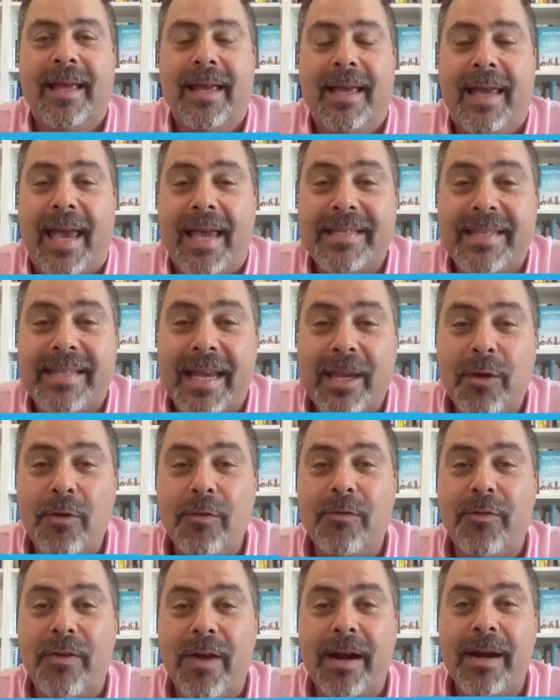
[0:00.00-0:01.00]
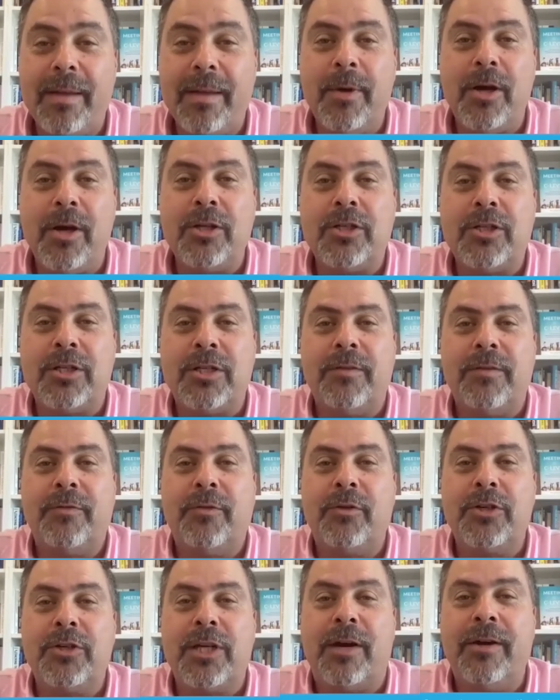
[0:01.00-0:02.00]
Gijs, thank you very much
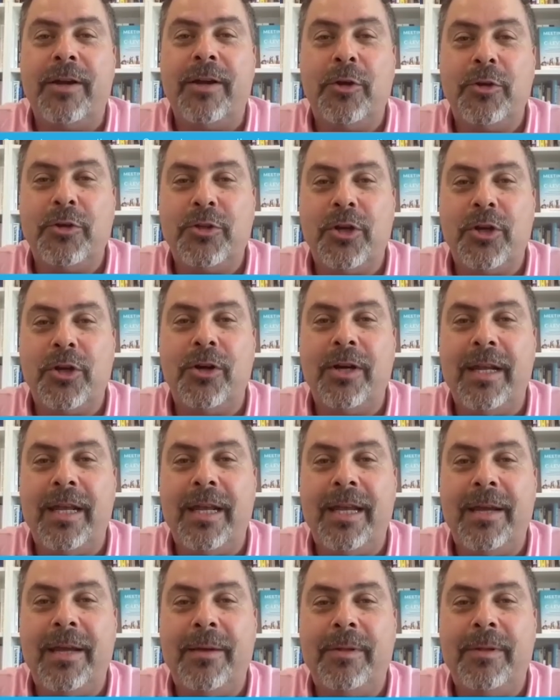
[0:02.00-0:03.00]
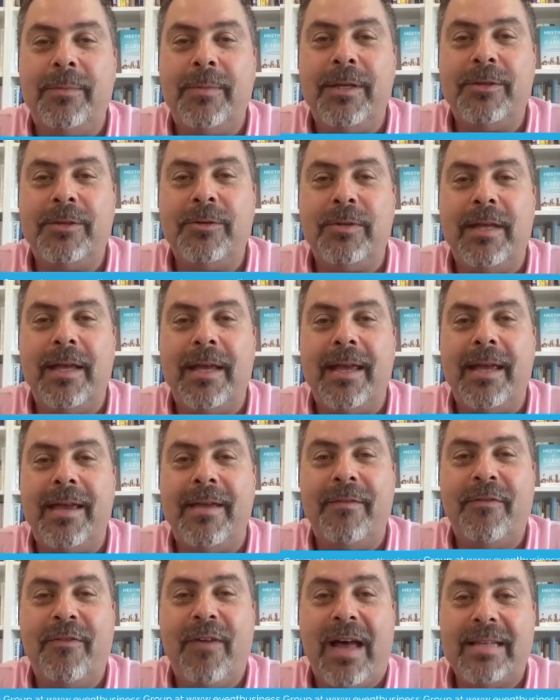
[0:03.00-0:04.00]
for sharing your journey with me
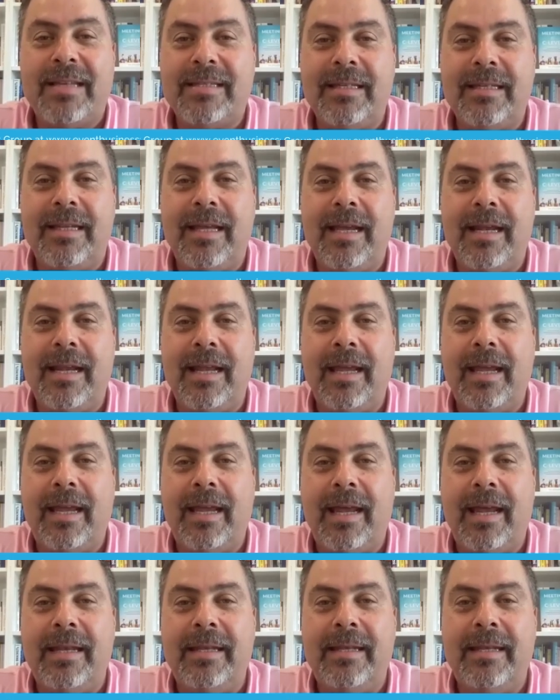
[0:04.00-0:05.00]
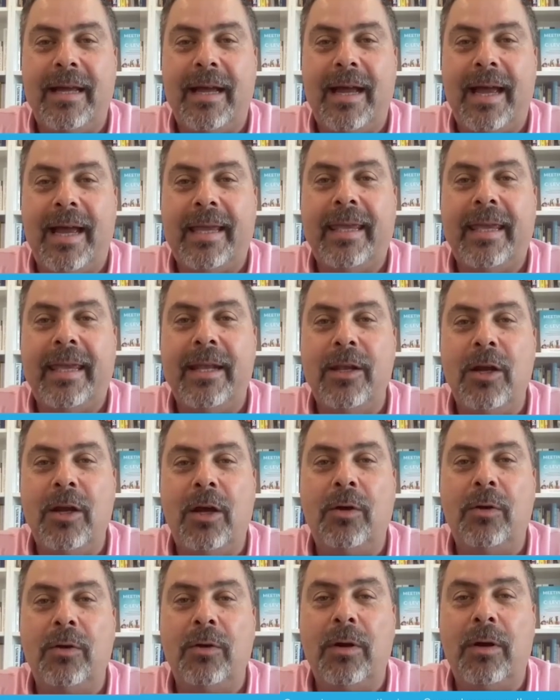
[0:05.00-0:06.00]
today. Fascinating. And I
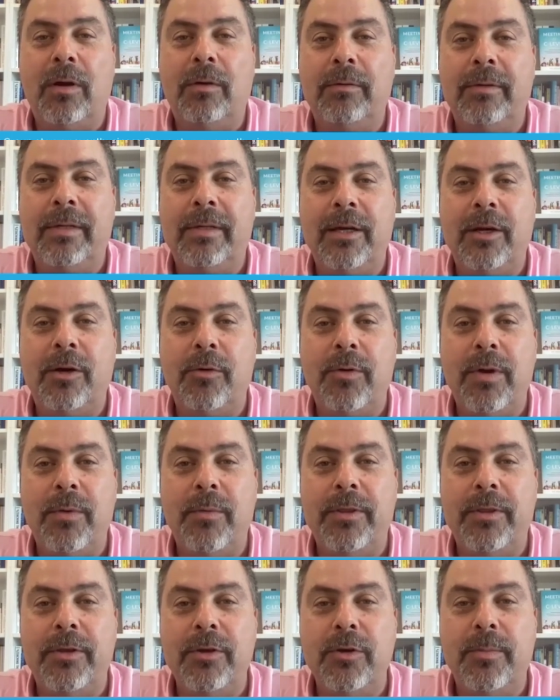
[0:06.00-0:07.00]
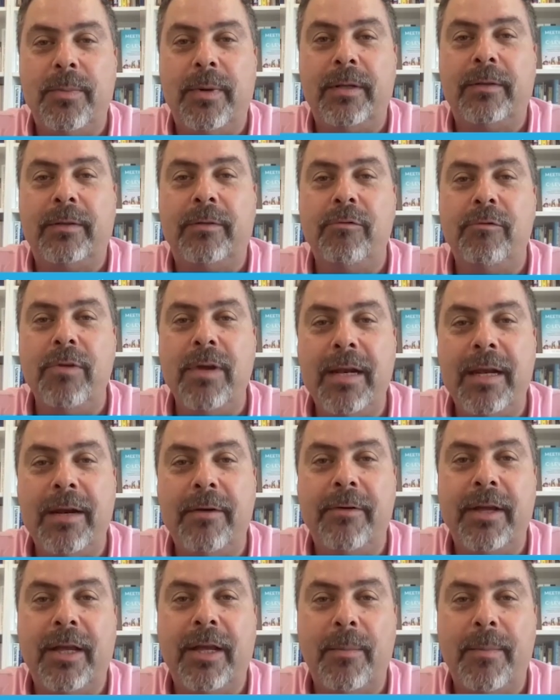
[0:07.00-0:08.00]
cannot only agree with you, but really
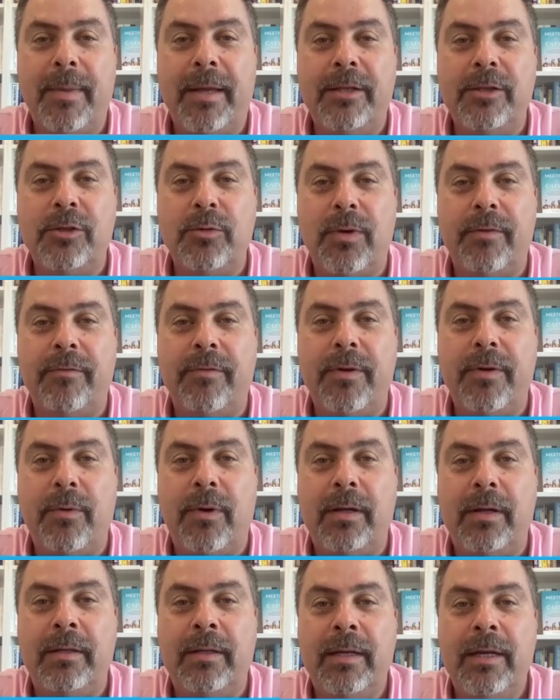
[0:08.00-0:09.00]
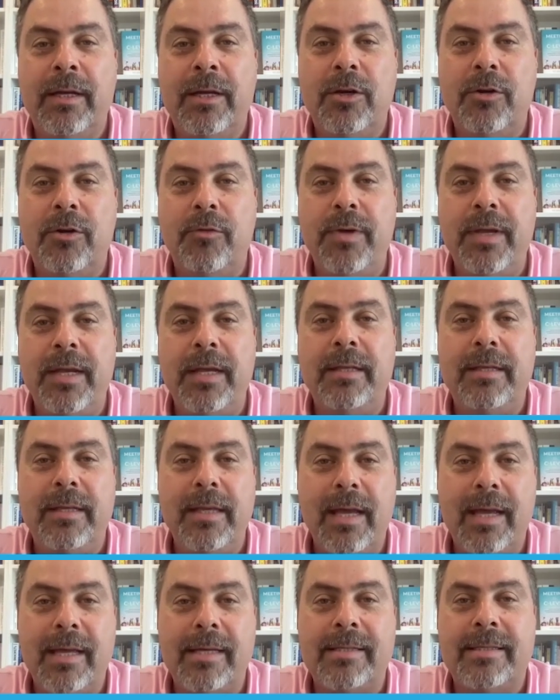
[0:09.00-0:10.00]
recommend to everyone, read,
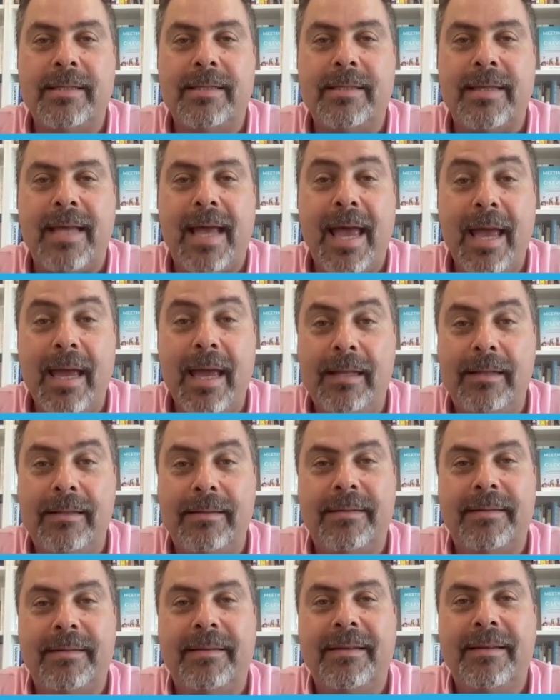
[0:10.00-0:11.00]
yes, and